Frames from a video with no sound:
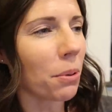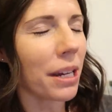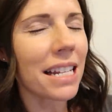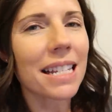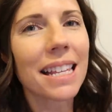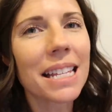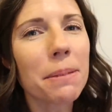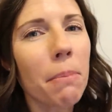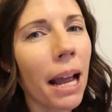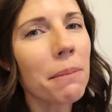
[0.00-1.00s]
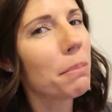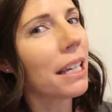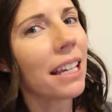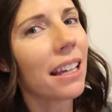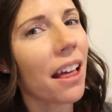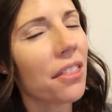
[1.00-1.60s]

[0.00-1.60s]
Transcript: the boys, this might be